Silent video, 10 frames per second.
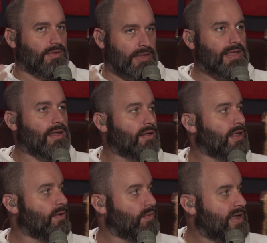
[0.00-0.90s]

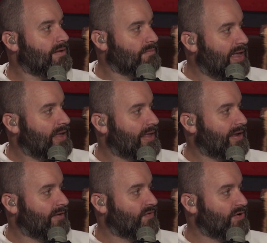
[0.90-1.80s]
We can make,
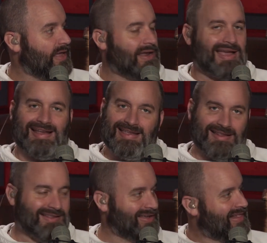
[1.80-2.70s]
like, if you're like,
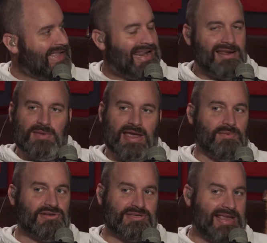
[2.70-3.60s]
the cleaning, man,
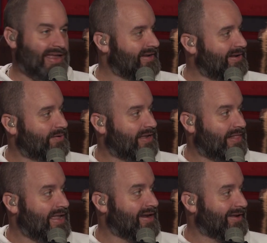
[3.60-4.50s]
we just can't deal with the
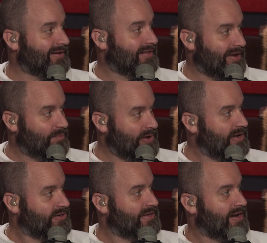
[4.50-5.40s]
cleaning. Like, we
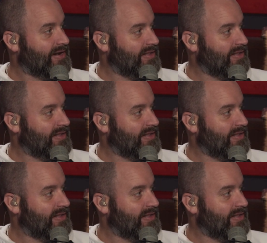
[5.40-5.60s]
can just get it